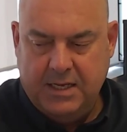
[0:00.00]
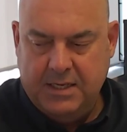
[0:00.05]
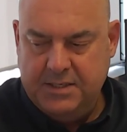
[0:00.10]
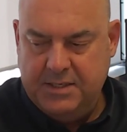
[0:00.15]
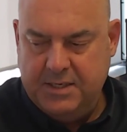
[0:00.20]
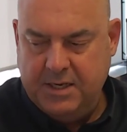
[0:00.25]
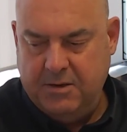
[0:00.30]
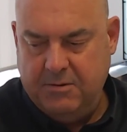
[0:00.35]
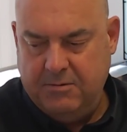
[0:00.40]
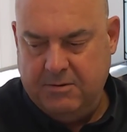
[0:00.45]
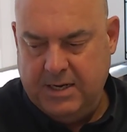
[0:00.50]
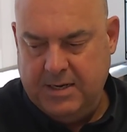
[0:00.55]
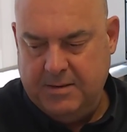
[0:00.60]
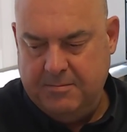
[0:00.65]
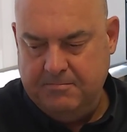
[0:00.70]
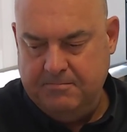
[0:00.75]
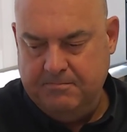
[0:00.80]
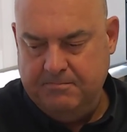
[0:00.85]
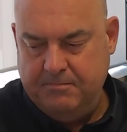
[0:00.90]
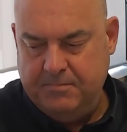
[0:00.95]

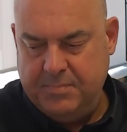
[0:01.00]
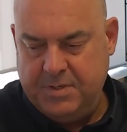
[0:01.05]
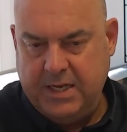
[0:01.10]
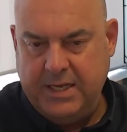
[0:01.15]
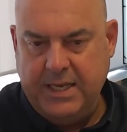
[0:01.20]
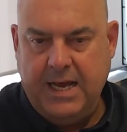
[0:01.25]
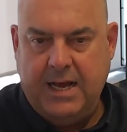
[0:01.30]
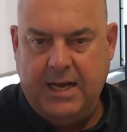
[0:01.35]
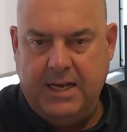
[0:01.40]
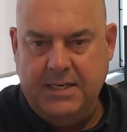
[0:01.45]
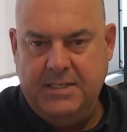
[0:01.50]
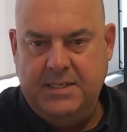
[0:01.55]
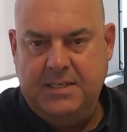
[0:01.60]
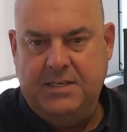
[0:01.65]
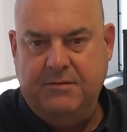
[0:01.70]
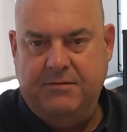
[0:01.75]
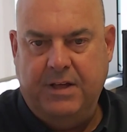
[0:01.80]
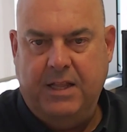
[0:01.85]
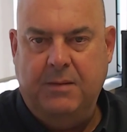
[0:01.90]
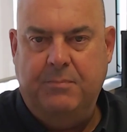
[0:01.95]
So yeah, it's
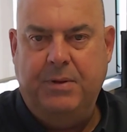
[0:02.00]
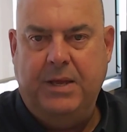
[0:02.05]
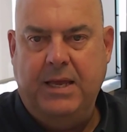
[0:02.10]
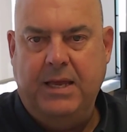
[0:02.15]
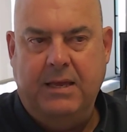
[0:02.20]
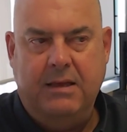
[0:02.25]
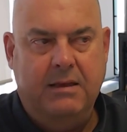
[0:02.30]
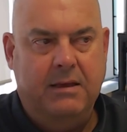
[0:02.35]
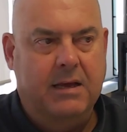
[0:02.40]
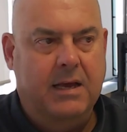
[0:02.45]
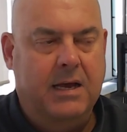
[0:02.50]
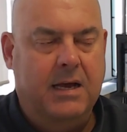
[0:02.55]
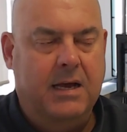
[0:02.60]
developing.